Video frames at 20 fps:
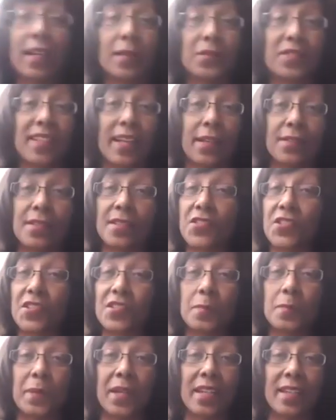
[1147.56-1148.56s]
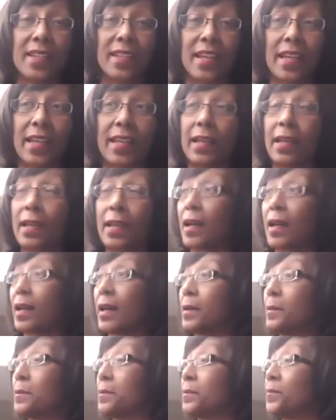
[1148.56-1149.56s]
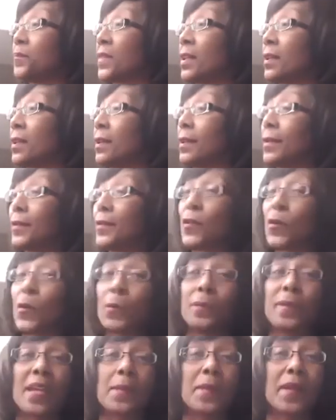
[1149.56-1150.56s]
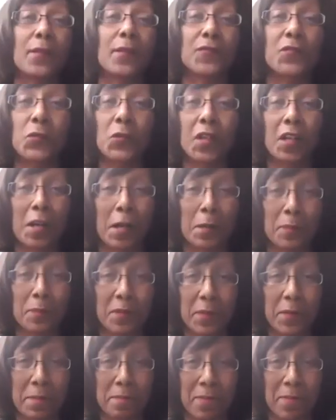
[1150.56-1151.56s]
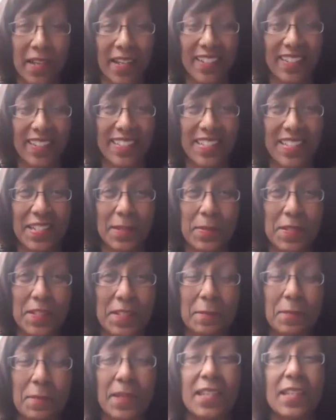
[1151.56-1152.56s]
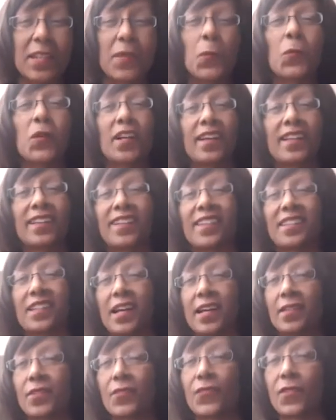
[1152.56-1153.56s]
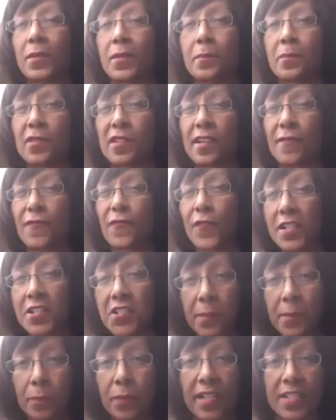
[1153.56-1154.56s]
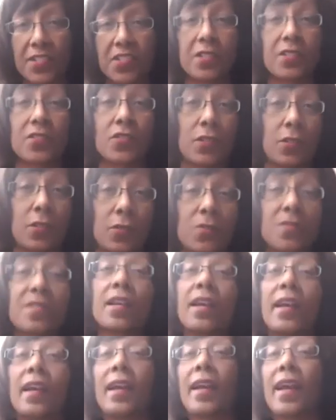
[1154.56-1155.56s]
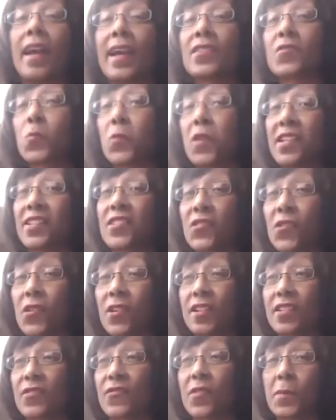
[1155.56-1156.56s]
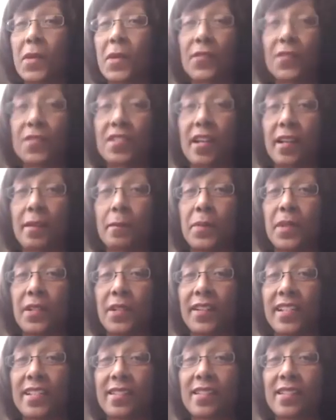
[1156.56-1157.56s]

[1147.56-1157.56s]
down to just picking, you know, maybe a few complement pairs seems to be what a lot of the French Impressionists use, as well as artists from other time periods.